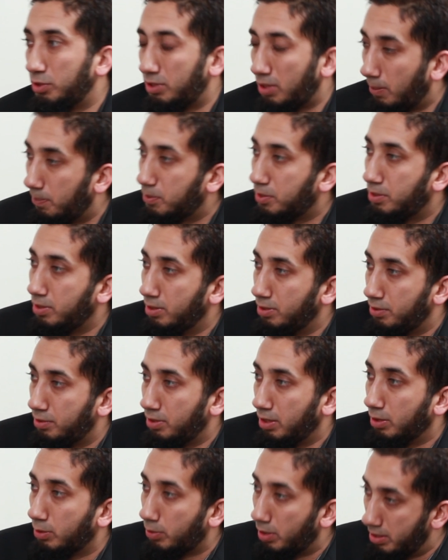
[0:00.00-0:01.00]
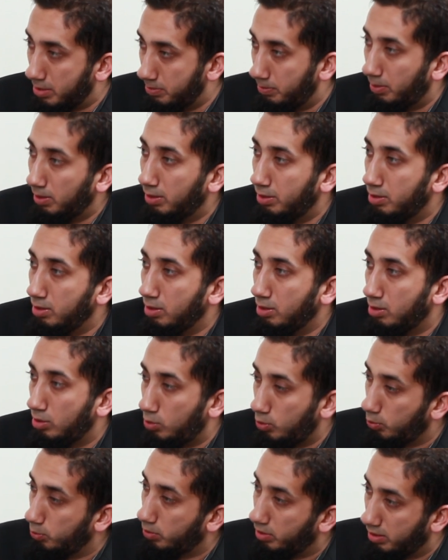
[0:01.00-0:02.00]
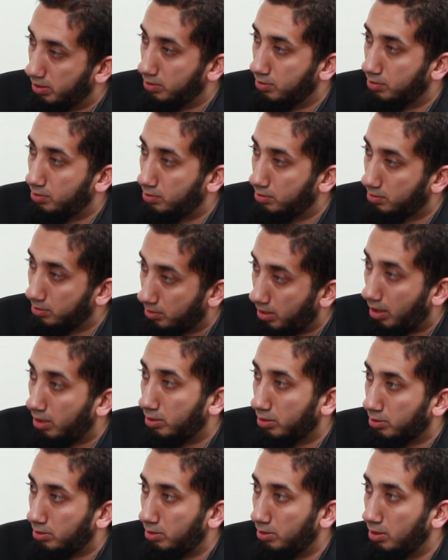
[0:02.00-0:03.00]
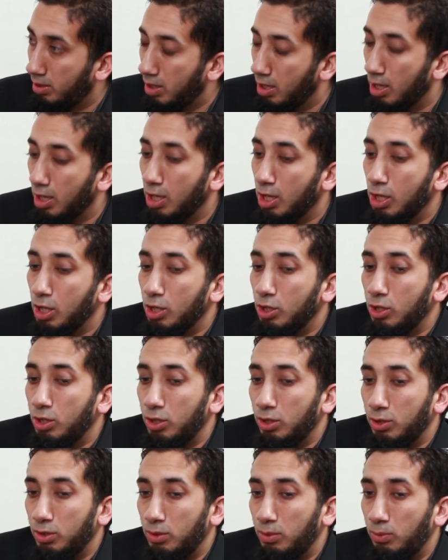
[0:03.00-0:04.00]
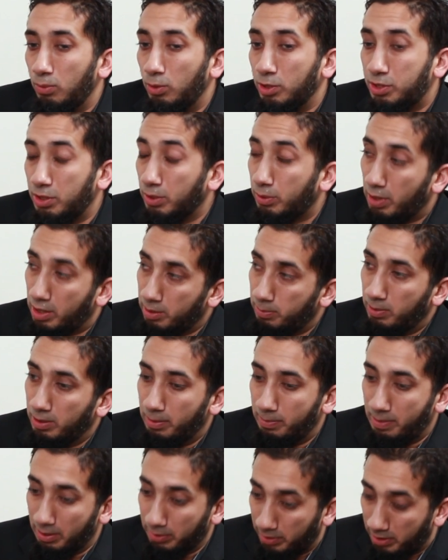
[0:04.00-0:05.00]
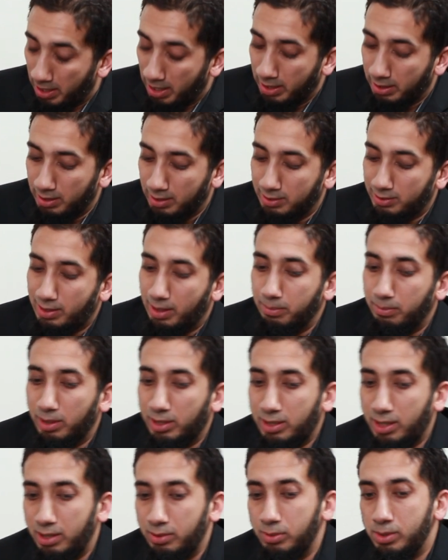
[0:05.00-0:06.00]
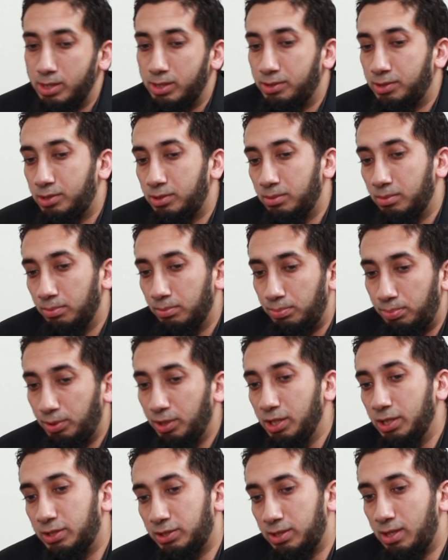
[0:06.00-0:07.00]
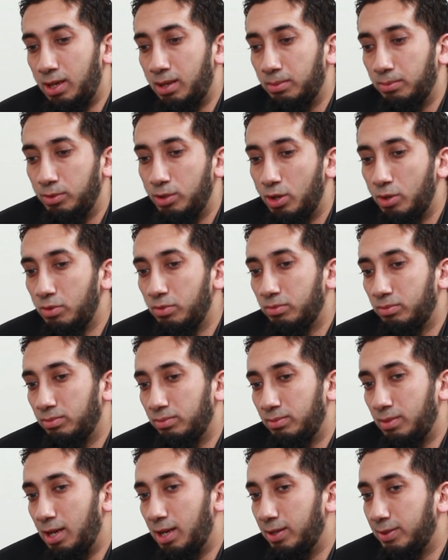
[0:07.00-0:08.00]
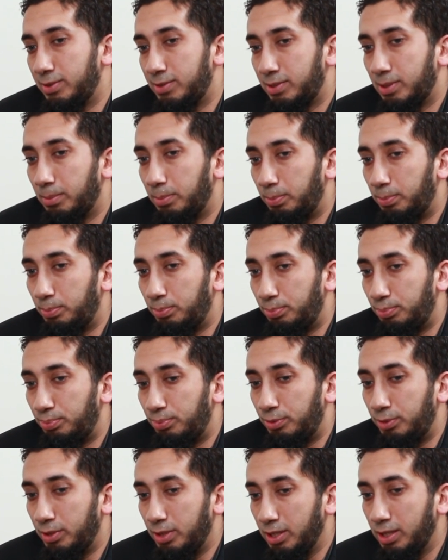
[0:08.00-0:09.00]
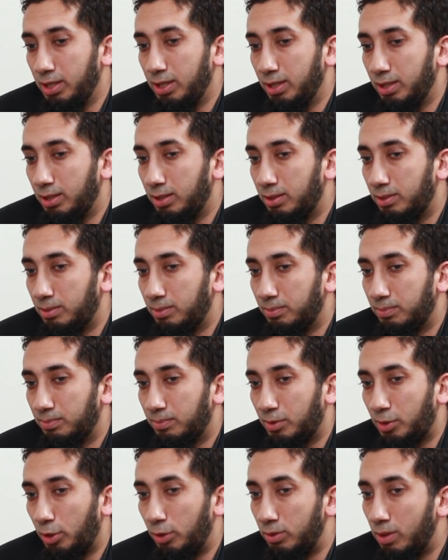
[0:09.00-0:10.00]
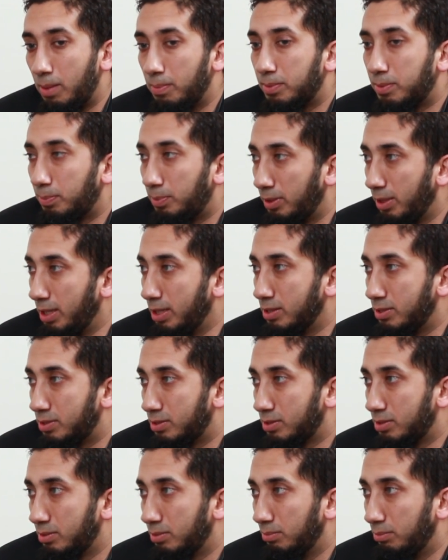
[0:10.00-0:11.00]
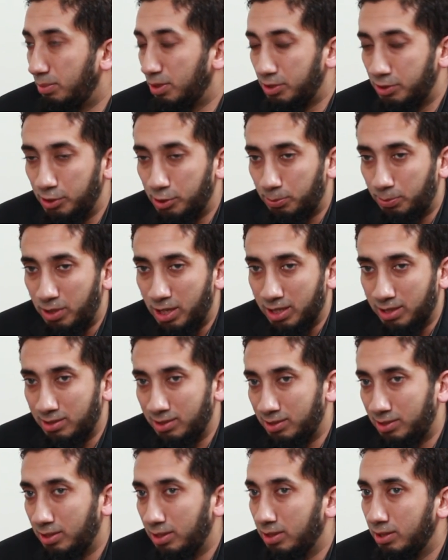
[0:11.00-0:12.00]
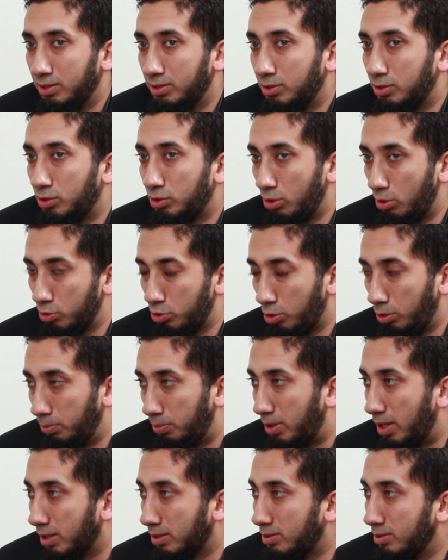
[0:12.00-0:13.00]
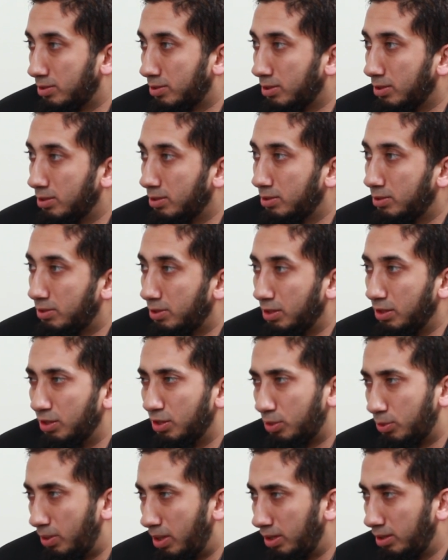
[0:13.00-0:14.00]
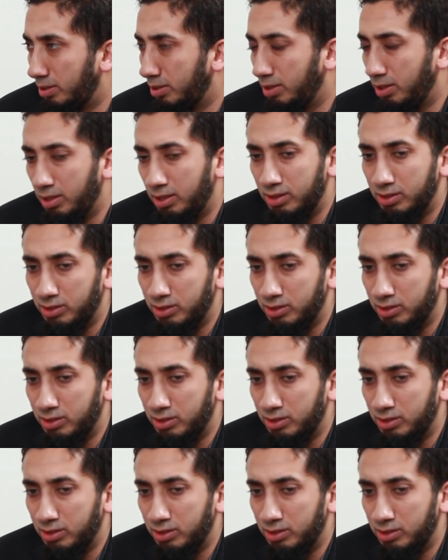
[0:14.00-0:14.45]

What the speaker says: substance and credibility to his character. Mm-hmm. What's incredible about that is that Mecca was pre-Islam known as a pretty corrupt place. Business practices, social practices, inequality,